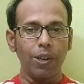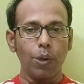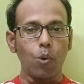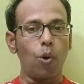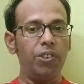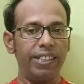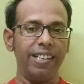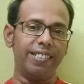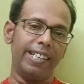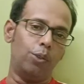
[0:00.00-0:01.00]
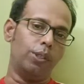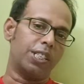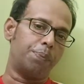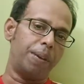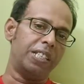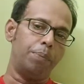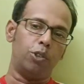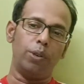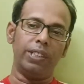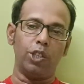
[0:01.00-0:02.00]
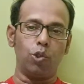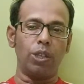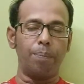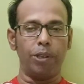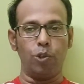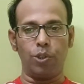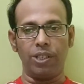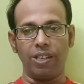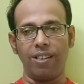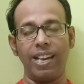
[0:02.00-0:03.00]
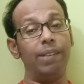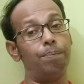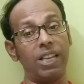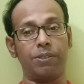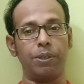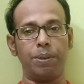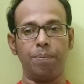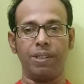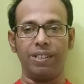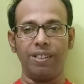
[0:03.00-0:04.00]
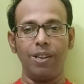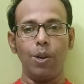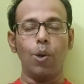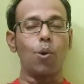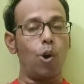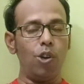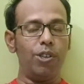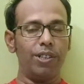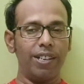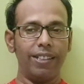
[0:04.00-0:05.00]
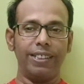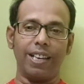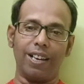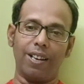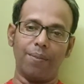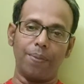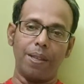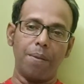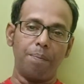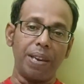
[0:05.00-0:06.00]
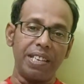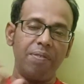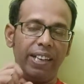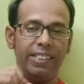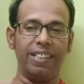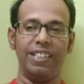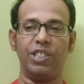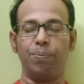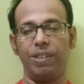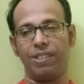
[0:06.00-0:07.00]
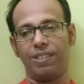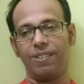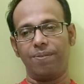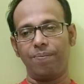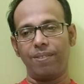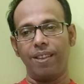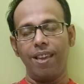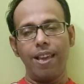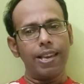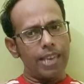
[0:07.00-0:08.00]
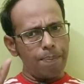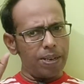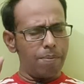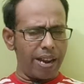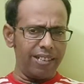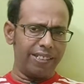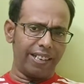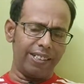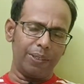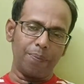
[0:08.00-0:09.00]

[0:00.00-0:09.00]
contents into the space between the zona pellucida and plasma membrane, called the perivitelline space. Keep in mind that